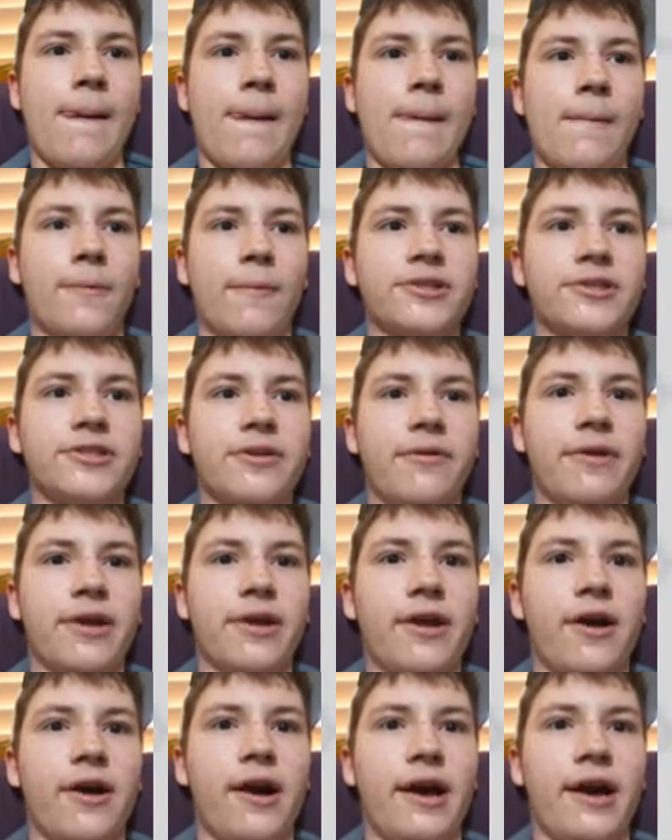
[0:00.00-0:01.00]
What's
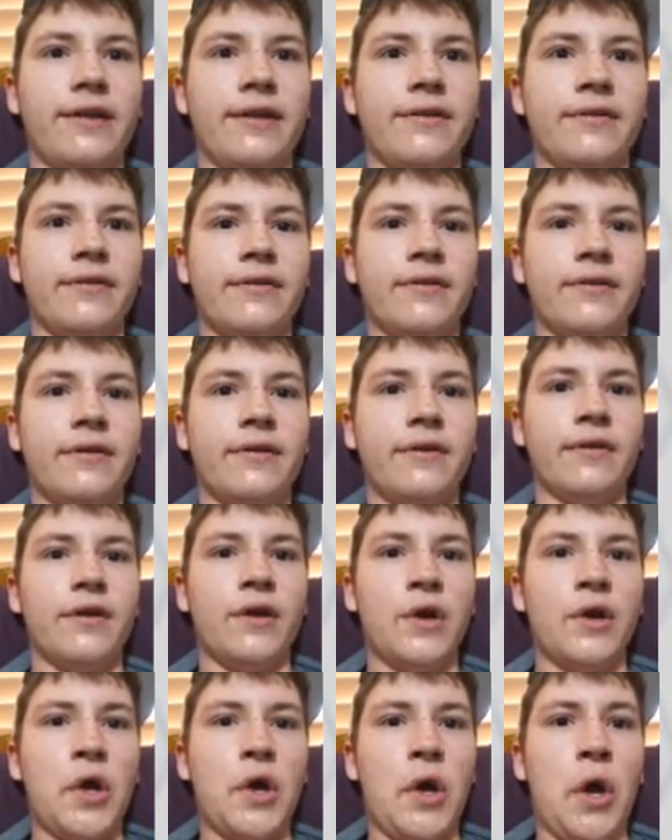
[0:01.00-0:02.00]
going on?
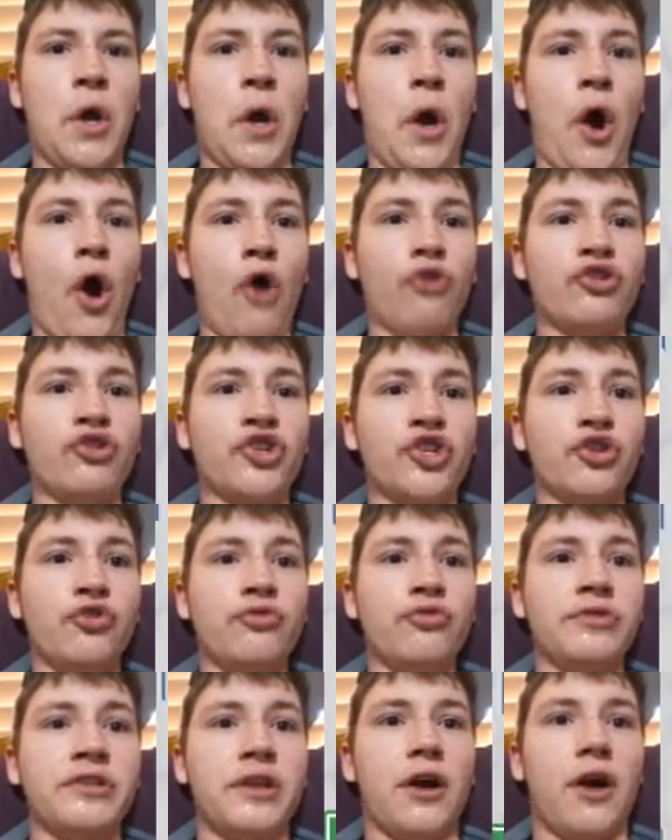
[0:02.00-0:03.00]
Oh,
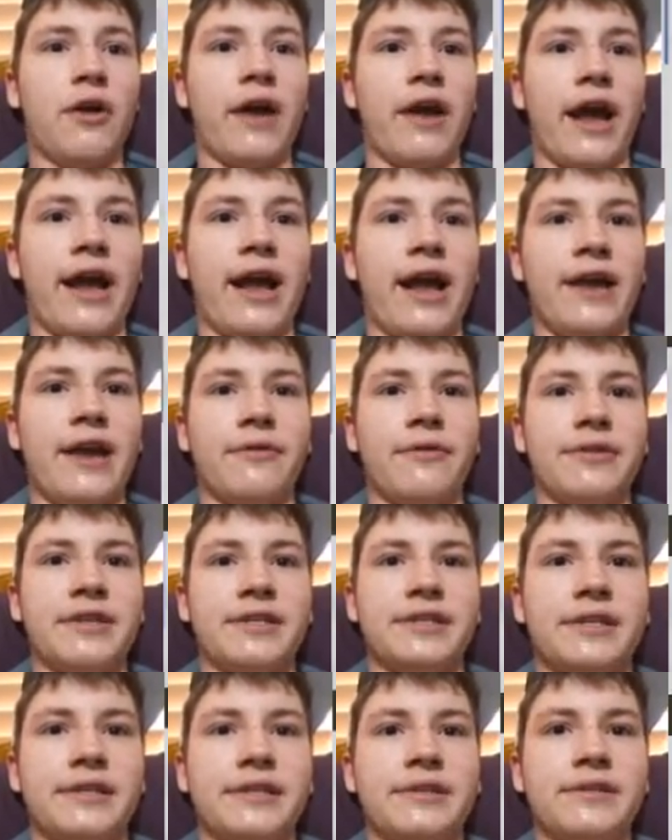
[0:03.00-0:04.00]
shoot! Okay, I know what
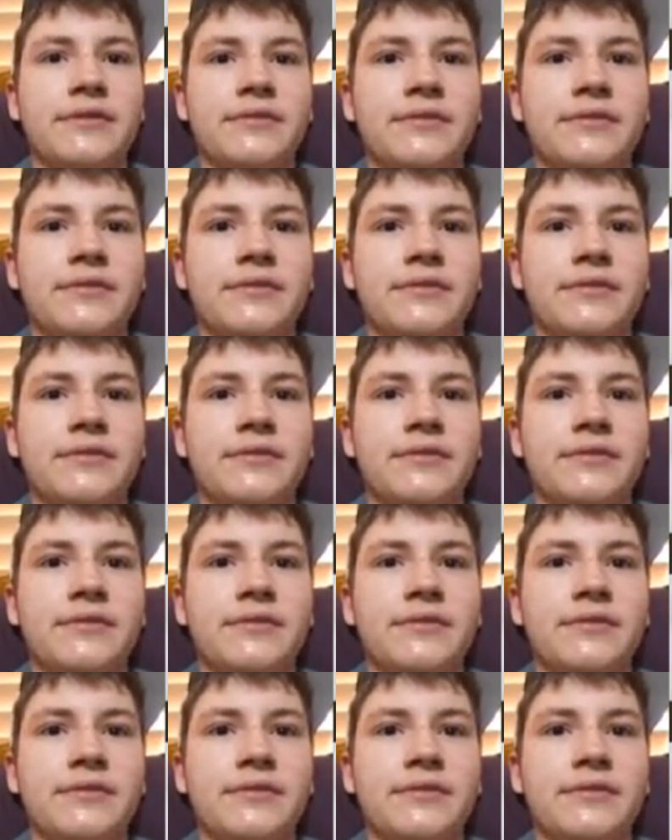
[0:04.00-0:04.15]
this is.